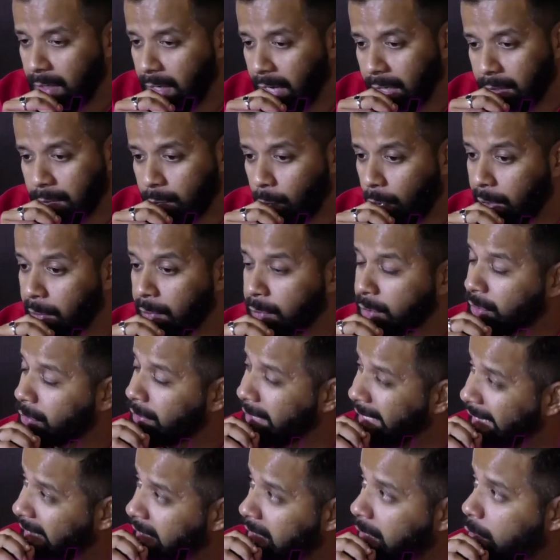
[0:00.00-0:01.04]
Like whatever
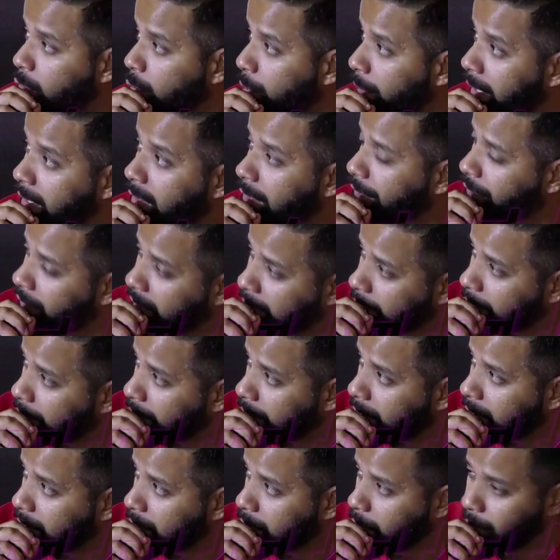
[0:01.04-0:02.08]
was needed to make a
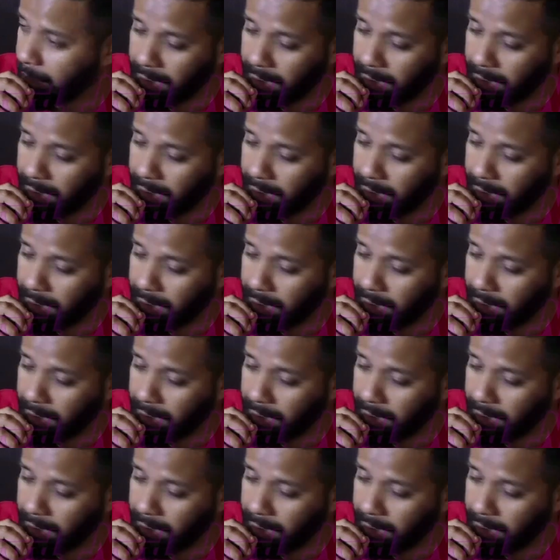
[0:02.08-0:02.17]
film,